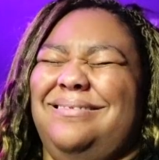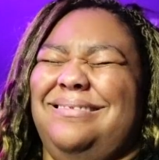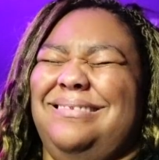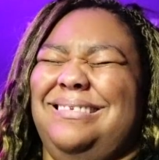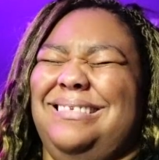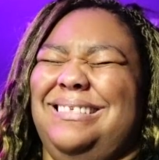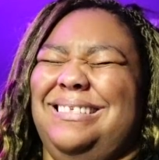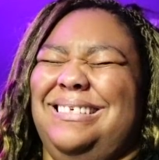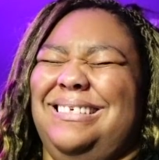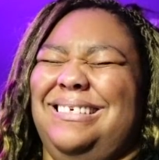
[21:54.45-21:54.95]

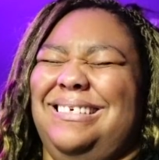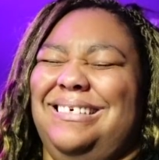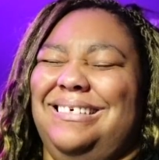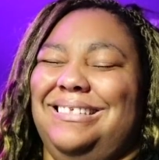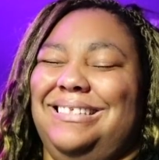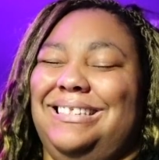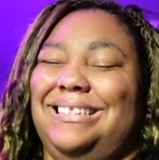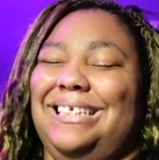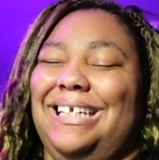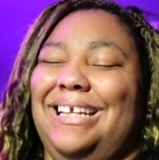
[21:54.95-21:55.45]
Oh,
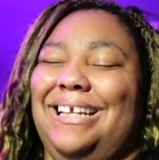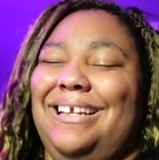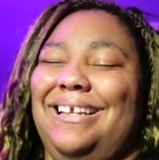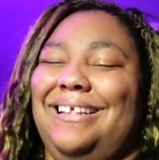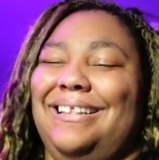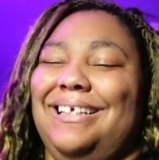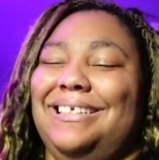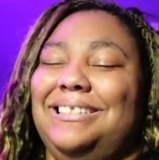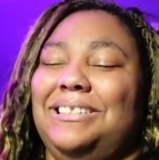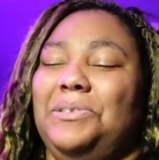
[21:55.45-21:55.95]
see,
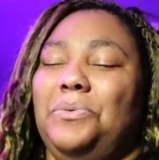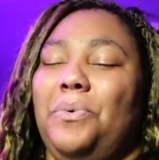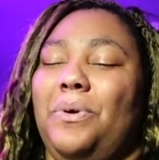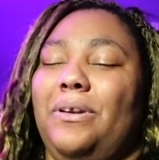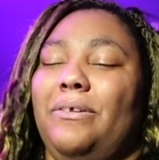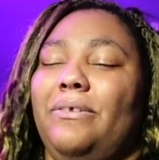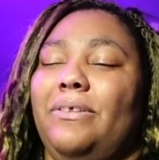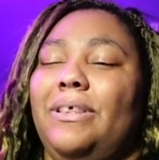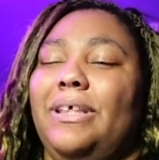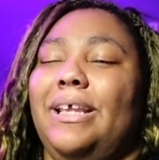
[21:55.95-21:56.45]
this is one
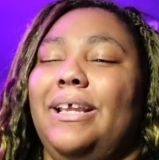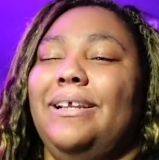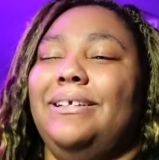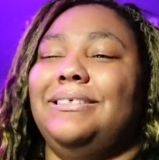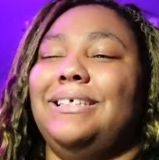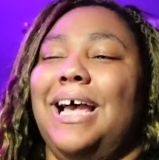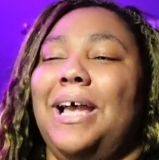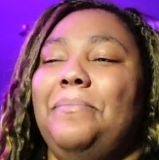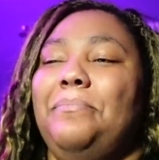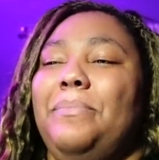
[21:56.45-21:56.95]
of the
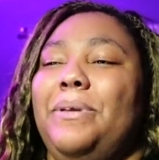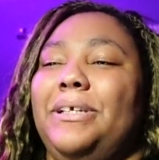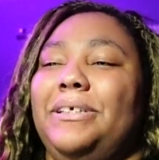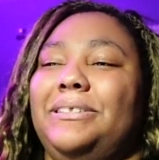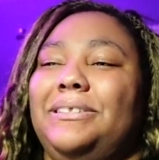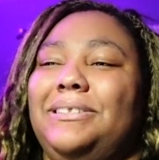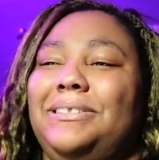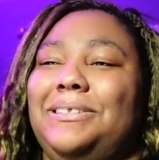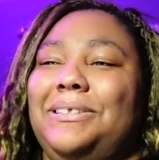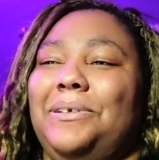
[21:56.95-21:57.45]
things I
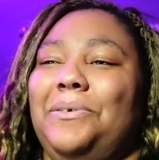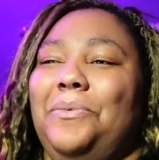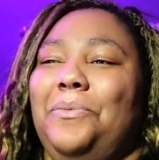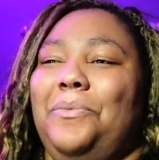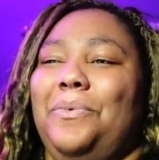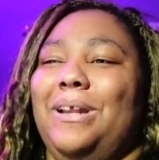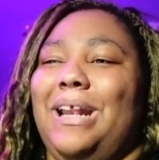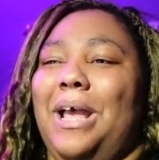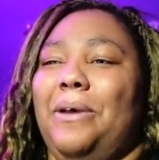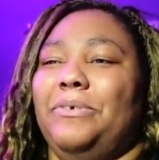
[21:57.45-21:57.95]
missed
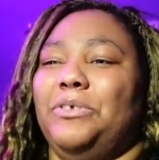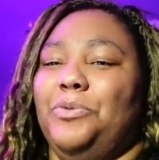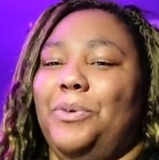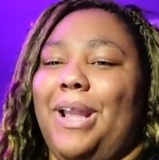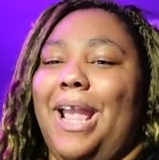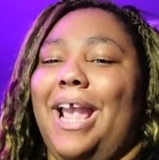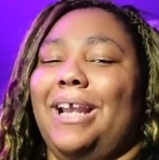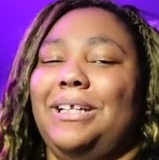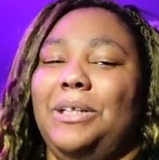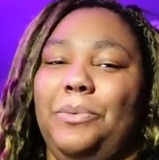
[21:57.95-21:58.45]
when I was
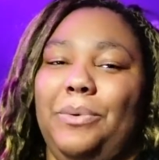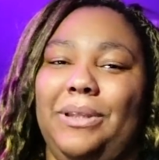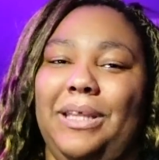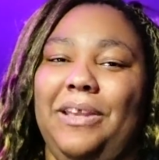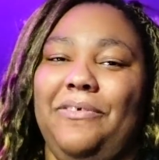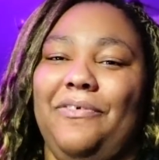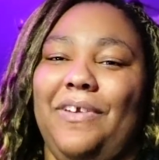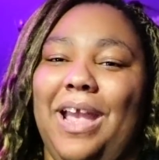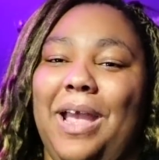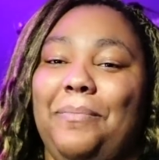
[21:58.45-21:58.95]
reacting with
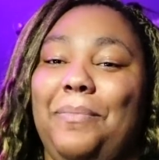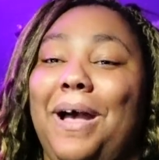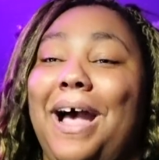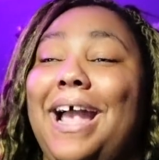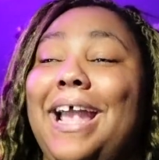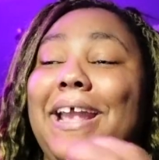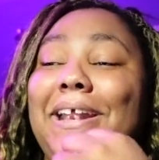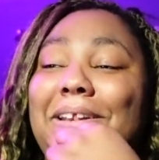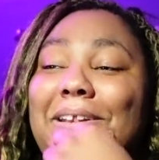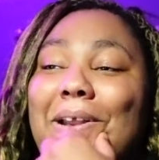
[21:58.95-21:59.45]
EFAP.
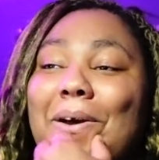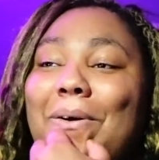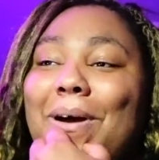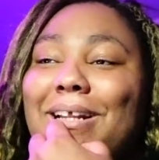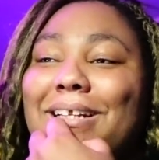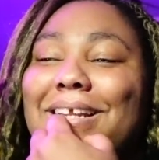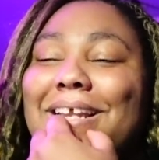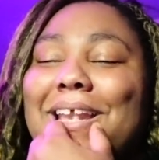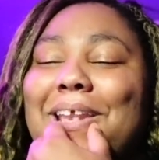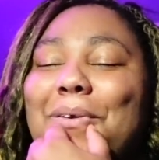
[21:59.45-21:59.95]
I had no
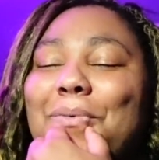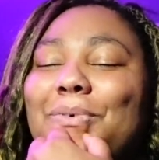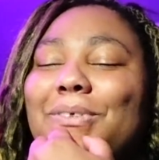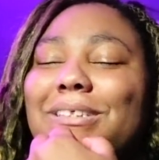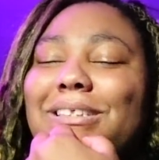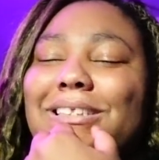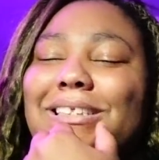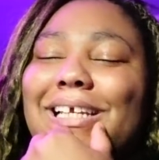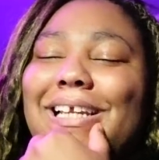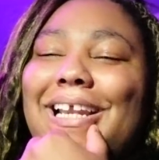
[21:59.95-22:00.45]
idea he
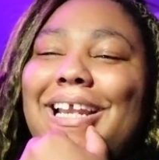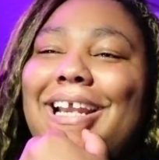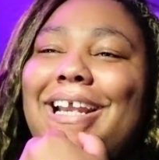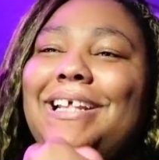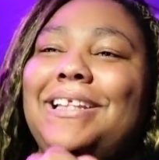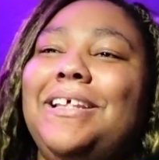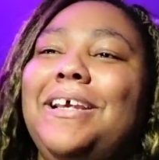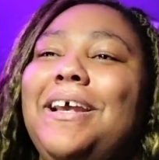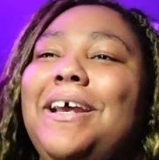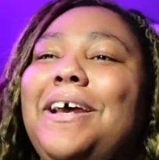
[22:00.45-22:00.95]
was
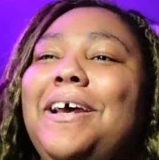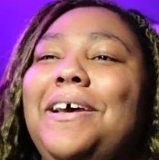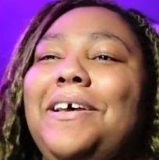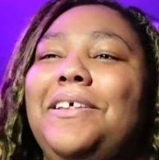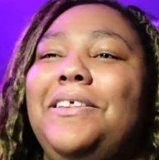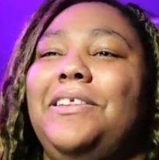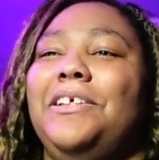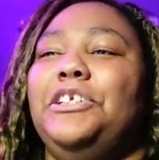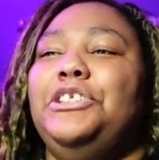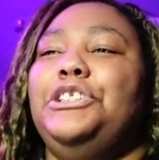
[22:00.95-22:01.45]
singing
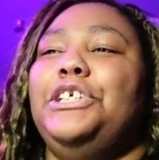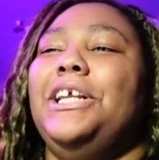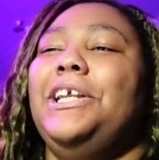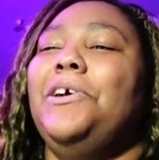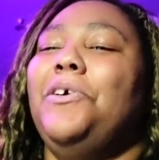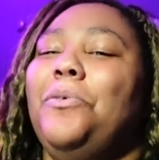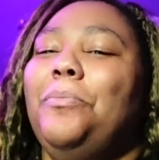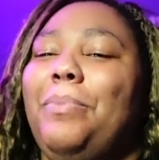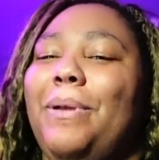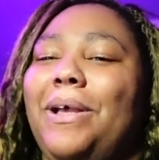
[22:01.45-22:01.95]
the
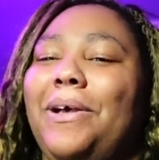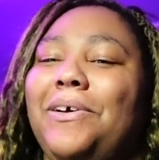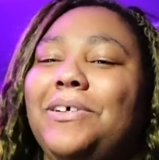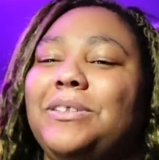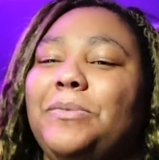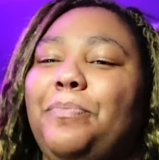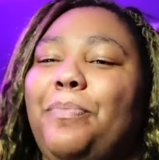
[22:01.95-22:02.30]
Jingle Bells,